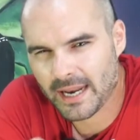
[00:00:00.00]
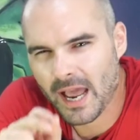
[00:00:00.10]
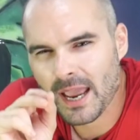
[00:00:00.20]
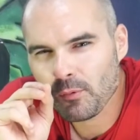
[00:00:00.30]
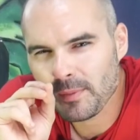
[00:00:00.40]
and
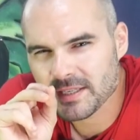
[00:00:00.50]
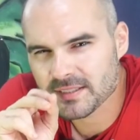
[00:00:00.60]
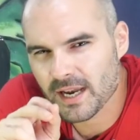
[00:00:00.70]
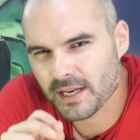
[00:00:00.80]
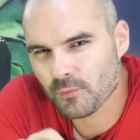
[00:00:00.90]
I will be
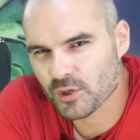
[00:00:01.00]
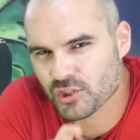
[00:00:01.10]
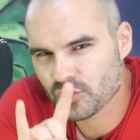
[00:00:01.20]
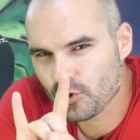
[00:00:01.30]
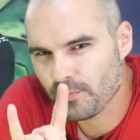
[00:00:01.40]
deciding
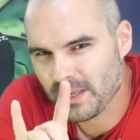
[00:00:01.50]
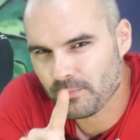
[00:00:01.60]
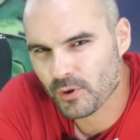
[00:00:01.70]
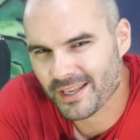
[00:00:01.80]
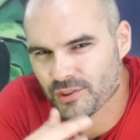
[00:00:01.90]
which two
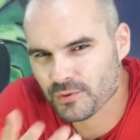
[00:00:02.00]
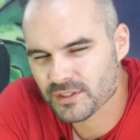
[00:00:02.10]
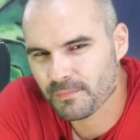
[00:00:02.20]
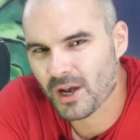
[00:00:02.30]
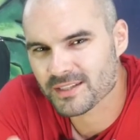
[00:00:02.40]
people get those
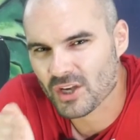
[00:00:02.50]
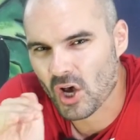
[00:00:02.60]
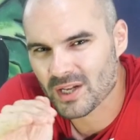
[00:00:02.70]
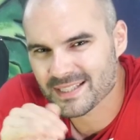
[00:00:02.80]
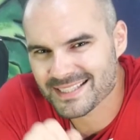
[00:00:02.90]
spots on